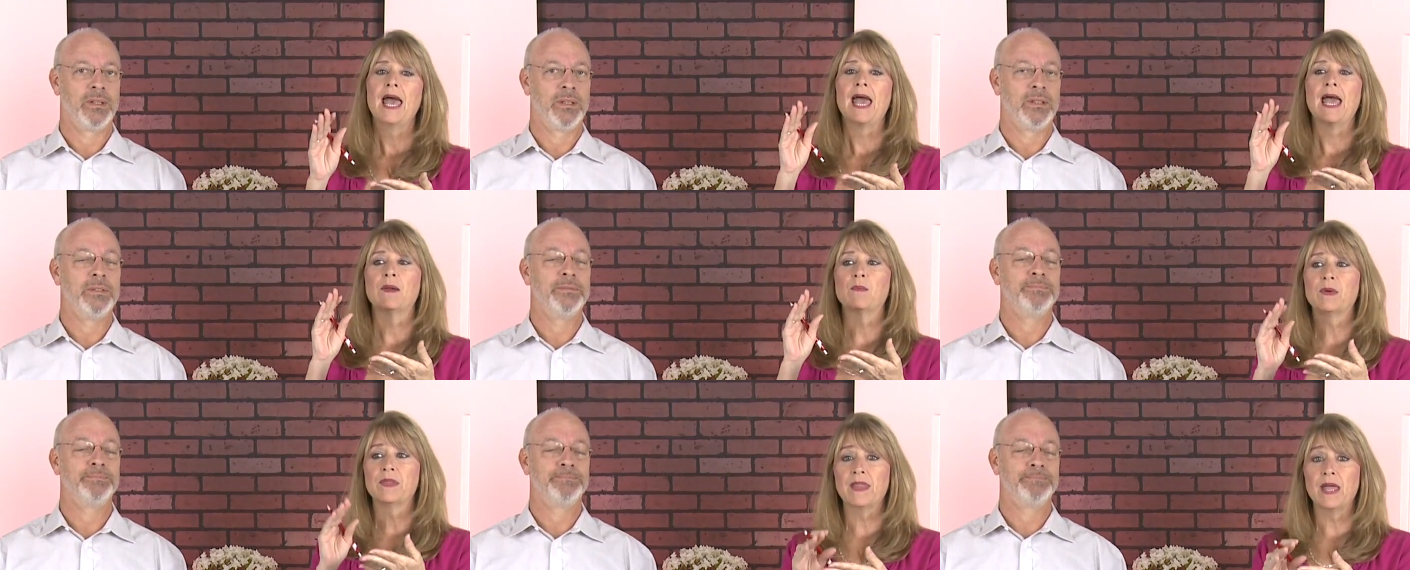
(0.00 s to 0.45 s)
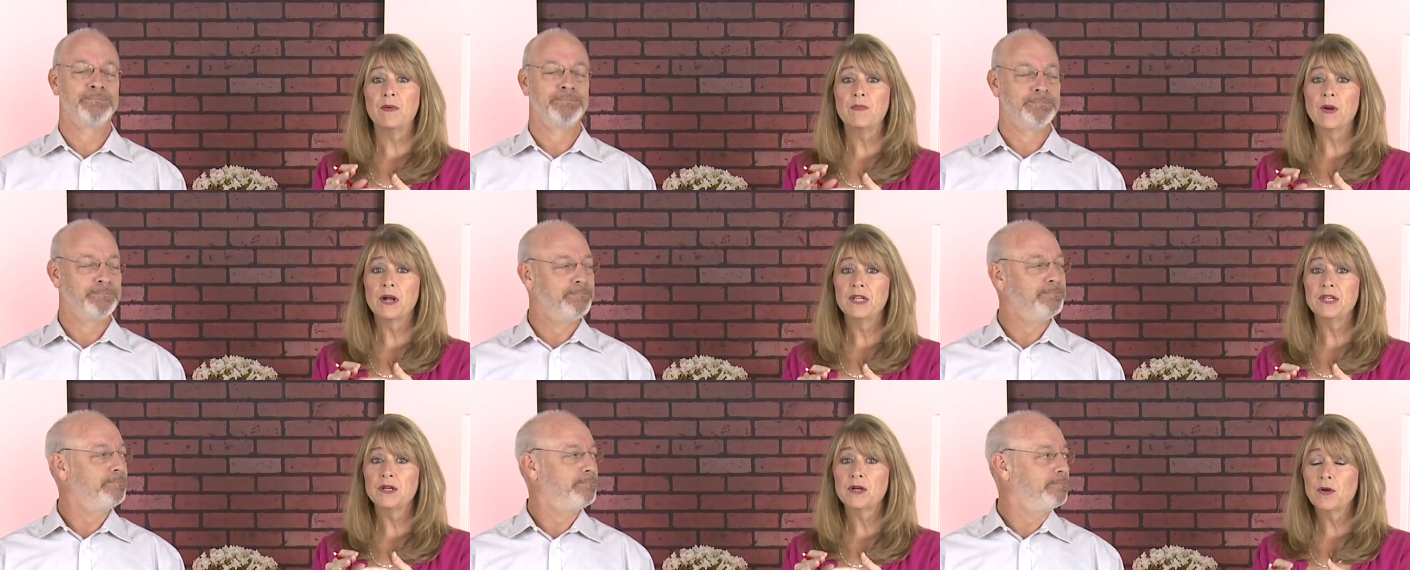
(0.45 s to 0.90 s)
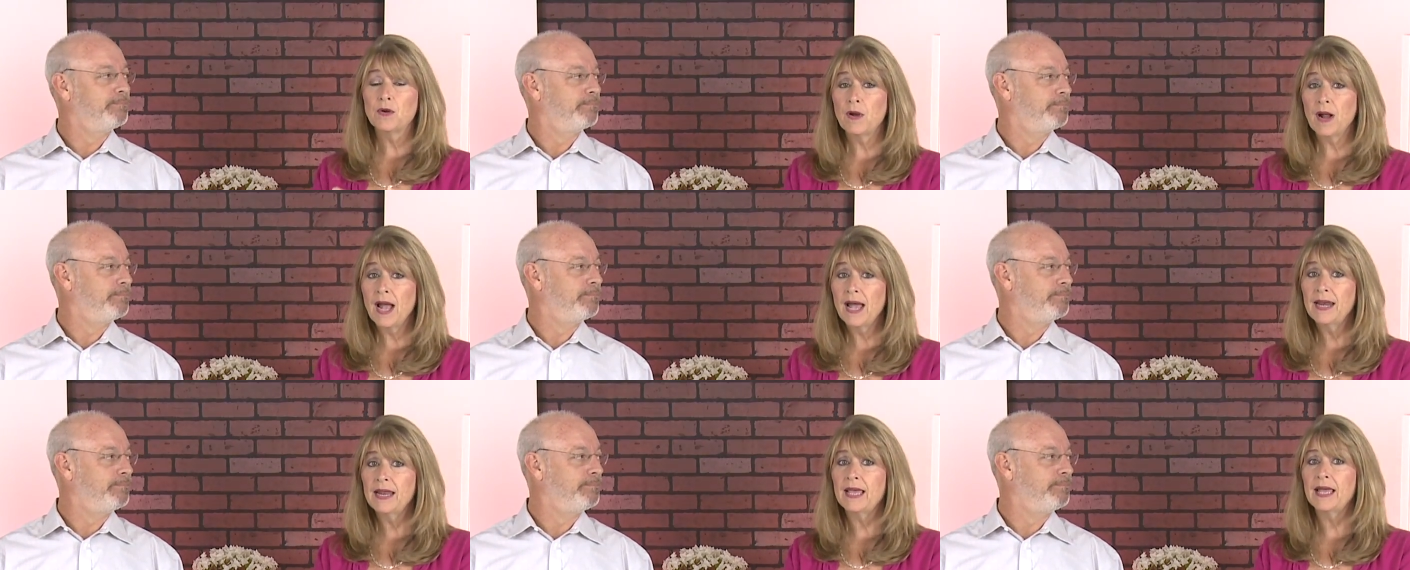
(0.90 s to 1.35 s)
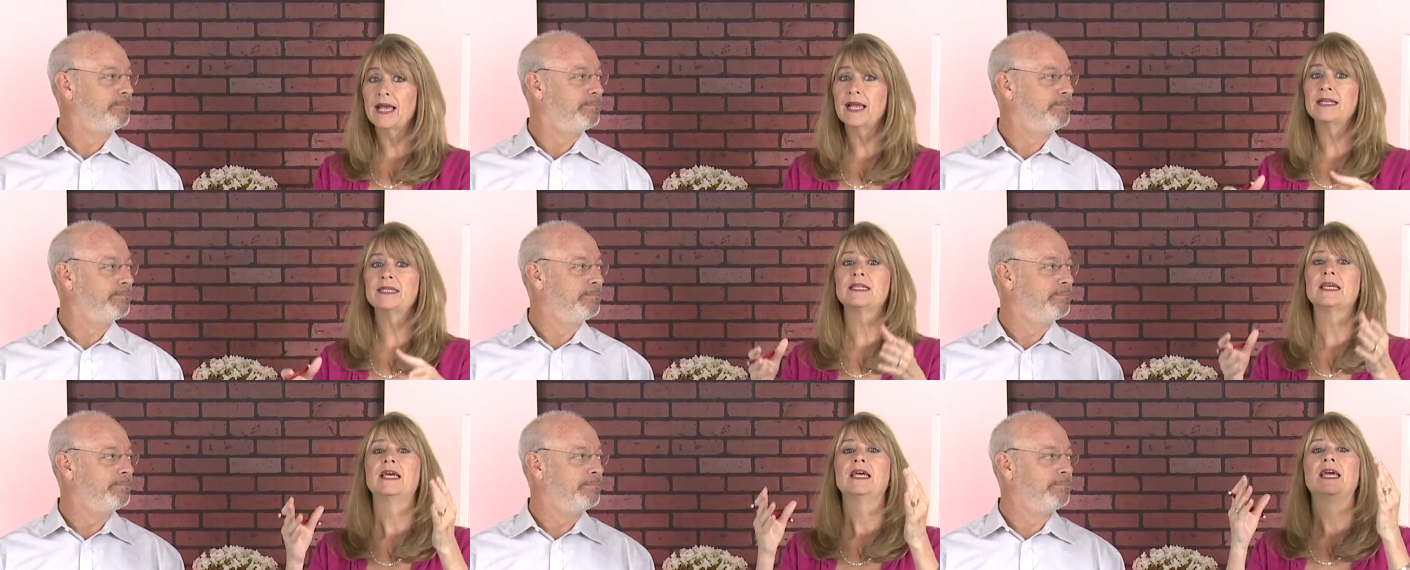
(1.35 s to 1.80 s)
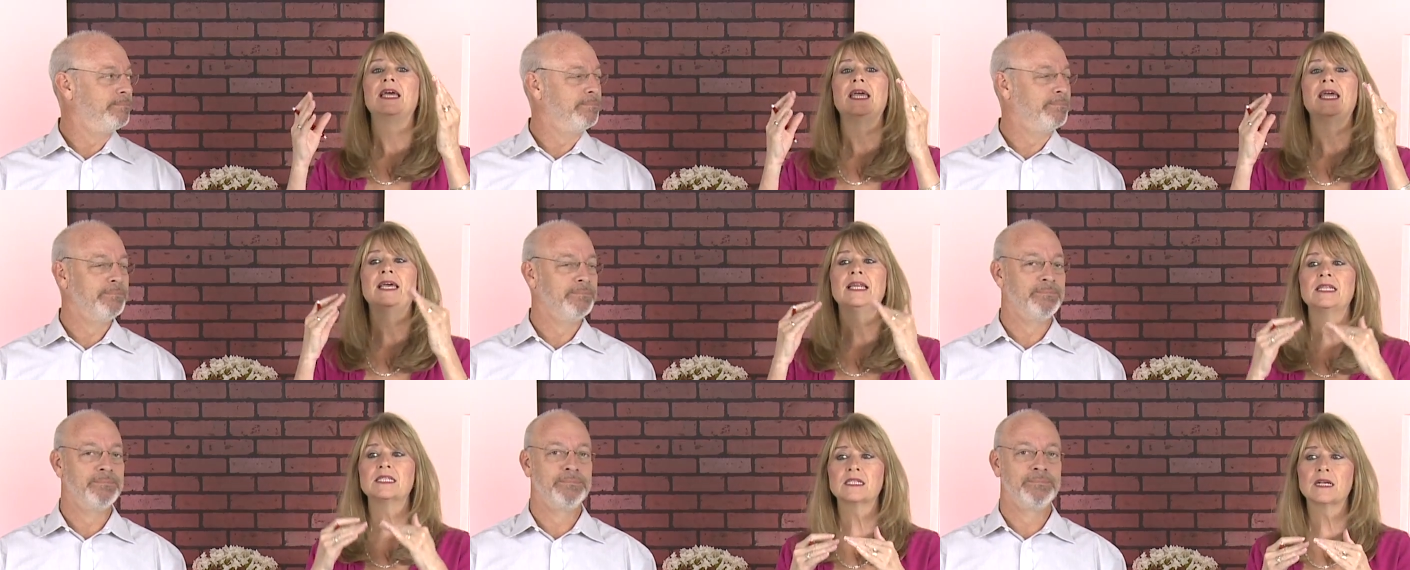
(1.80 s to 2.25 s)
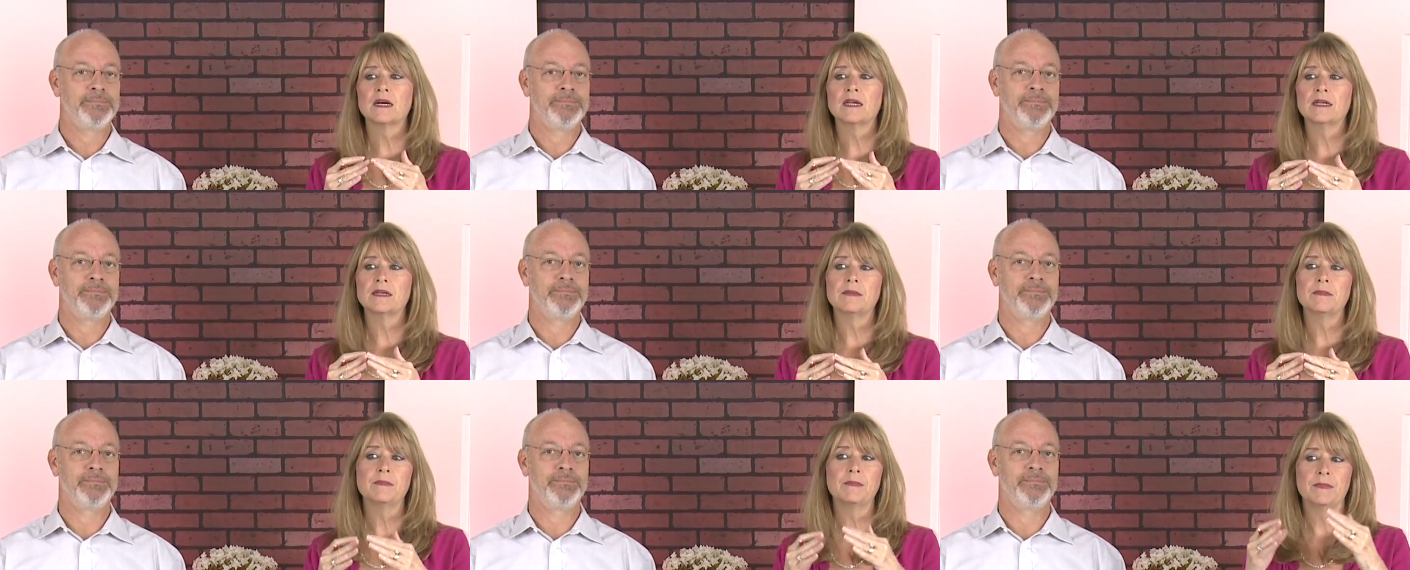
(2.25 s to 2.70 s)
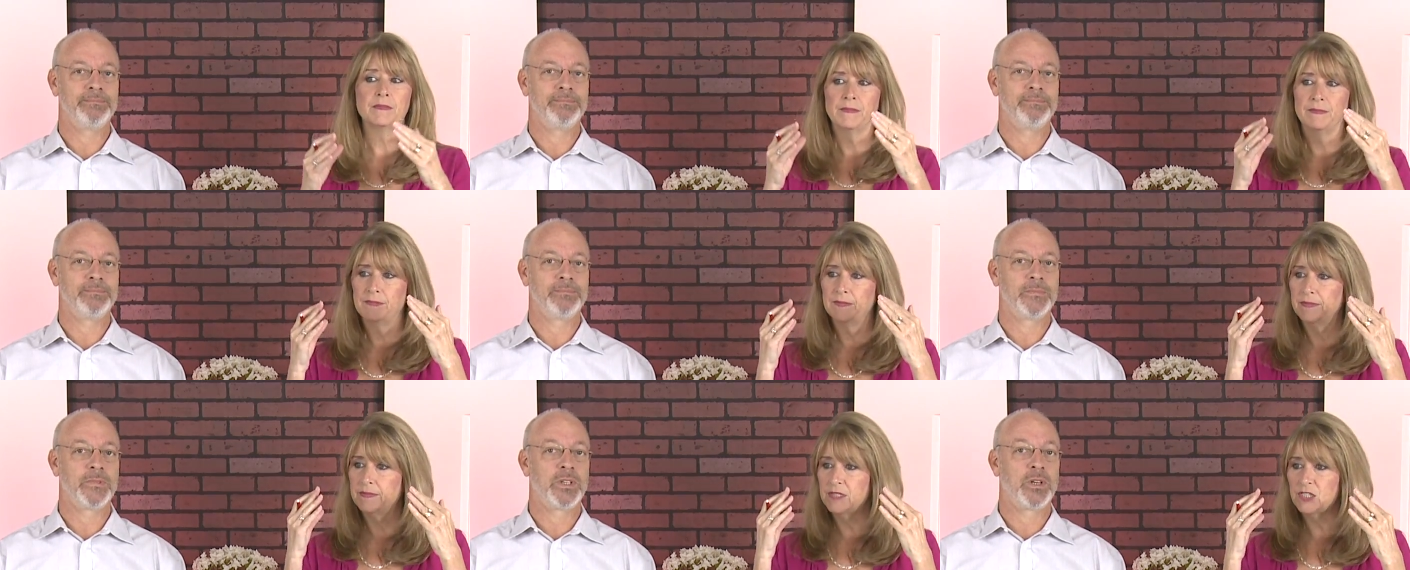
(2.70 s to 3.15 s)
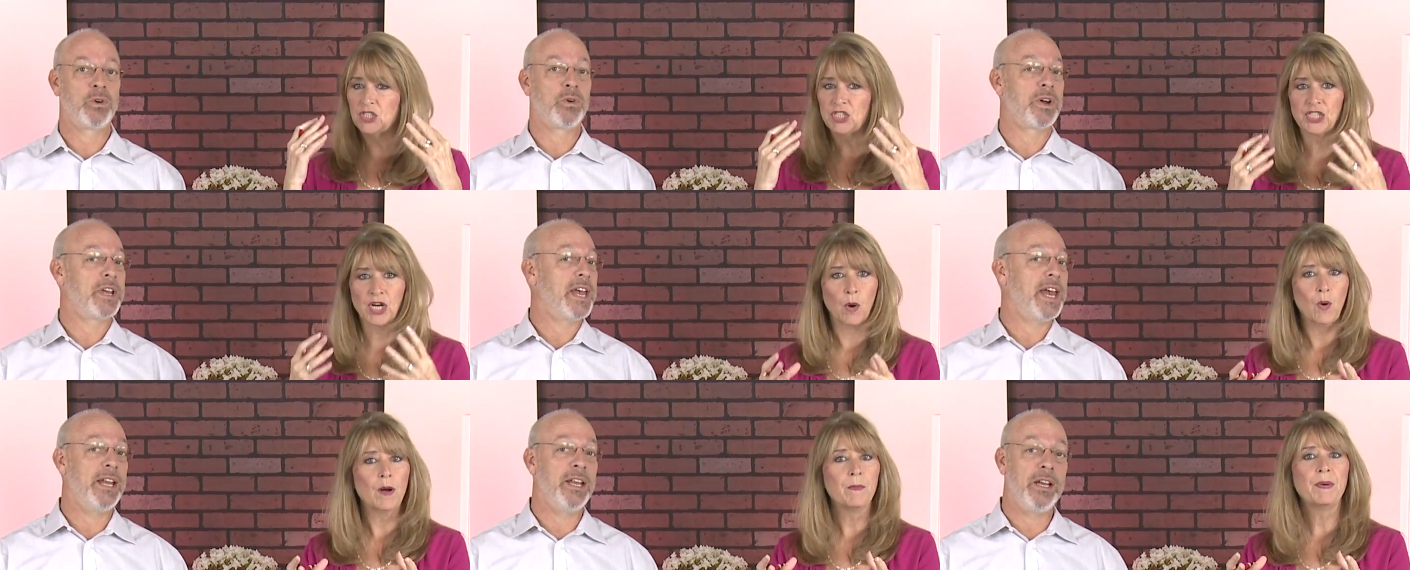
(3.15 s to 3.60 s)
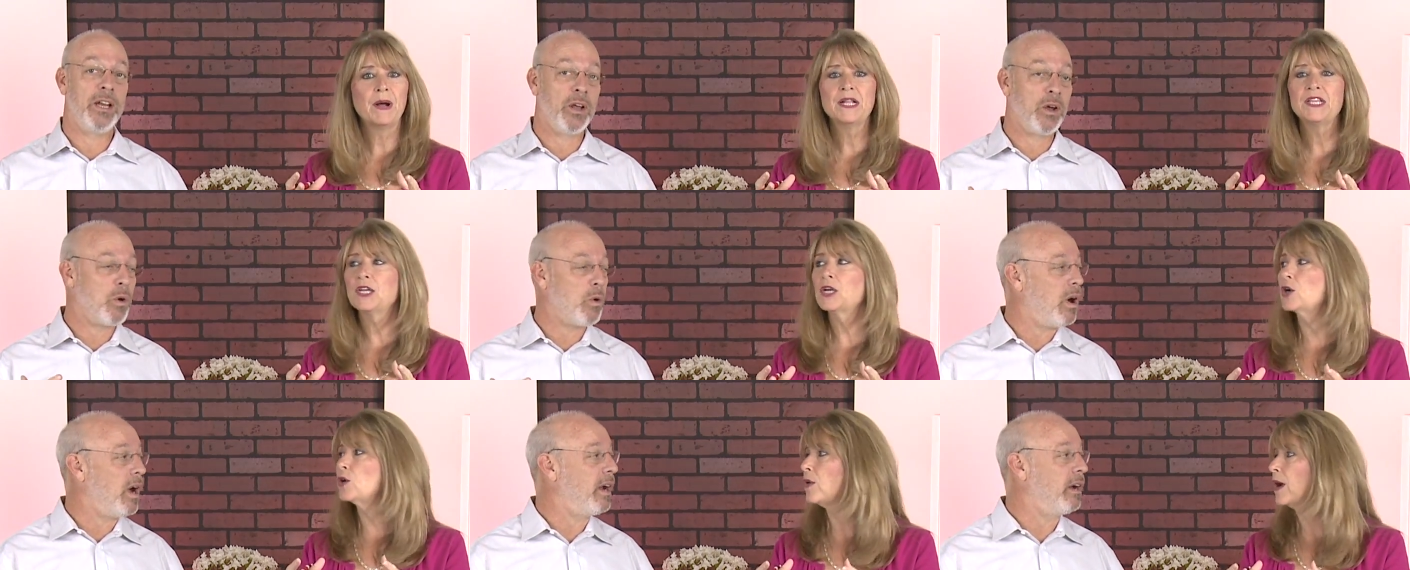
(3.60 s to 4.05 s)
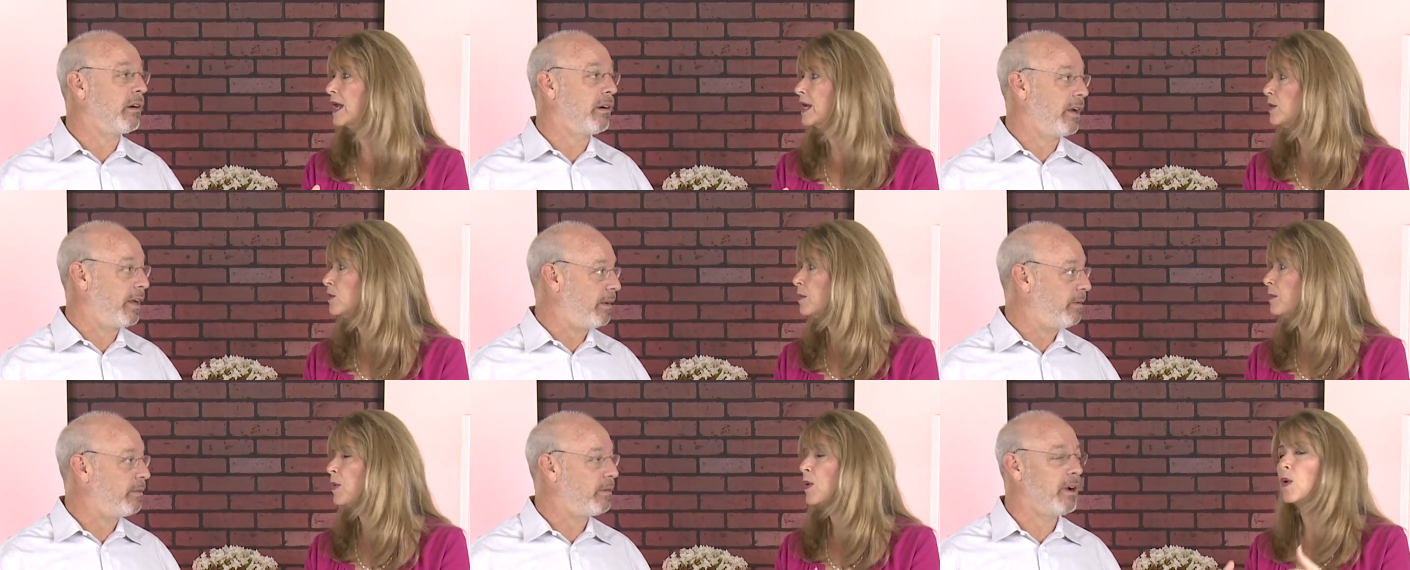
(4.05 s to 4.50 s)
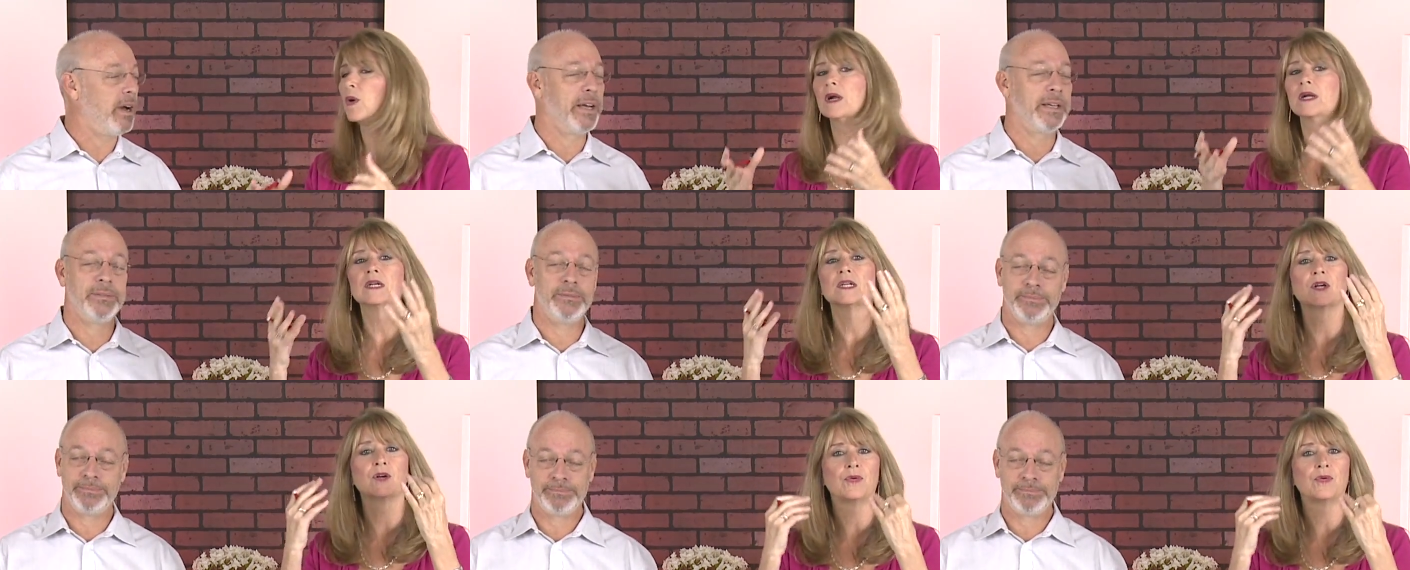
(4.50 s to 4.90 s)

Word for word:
Speaker 1: And when they run your credit, it is going to show up on inquiry, your credit report, right?